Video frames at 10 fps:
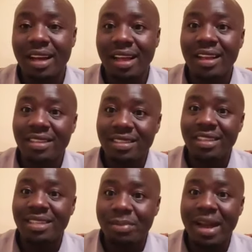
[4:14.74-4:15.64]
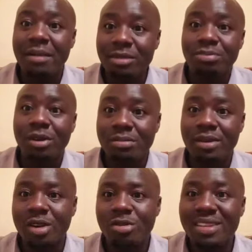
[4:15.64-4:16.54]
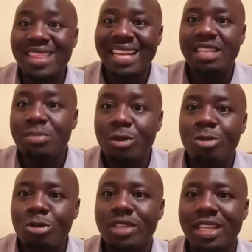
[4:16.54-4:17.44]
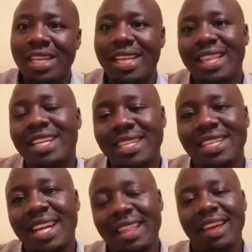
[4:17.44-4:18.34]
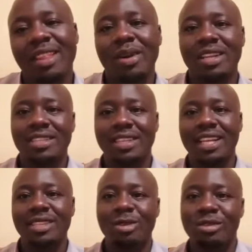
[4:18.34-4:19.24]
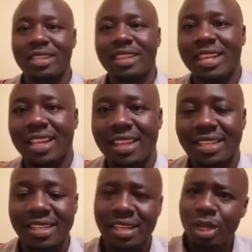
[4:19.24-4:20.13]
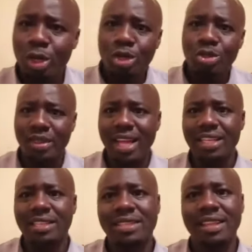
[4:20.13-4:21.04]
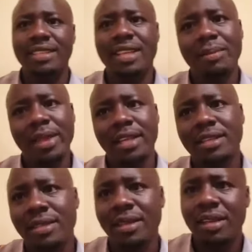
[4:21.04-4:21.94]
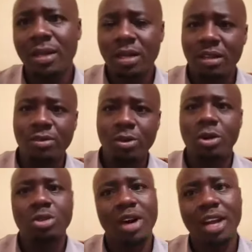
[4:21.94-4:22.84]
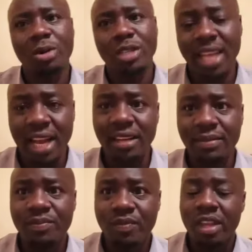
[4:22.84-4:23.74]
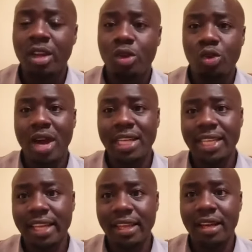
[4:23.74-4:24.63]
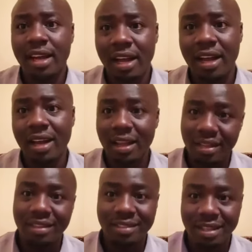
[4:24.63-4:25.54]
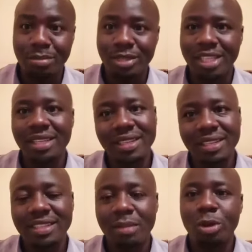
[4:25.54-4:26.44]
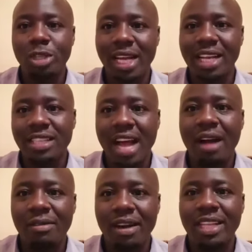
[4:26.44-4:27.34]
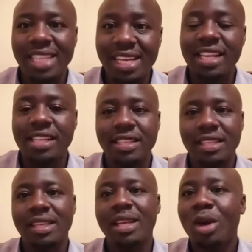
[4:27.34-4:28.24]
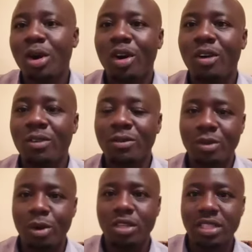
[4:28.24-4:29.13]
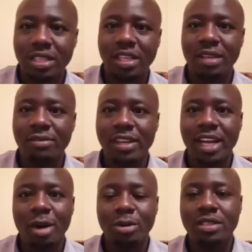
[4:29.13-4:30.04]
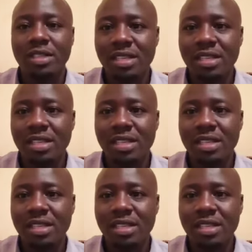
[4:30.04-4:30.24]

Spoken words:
and it becomes more brown, that's more concentrated. The other one is less concentrated. So that is the same case. If you go to an hotel, you are taking some tea. Some hotels have a tendency of course, giving out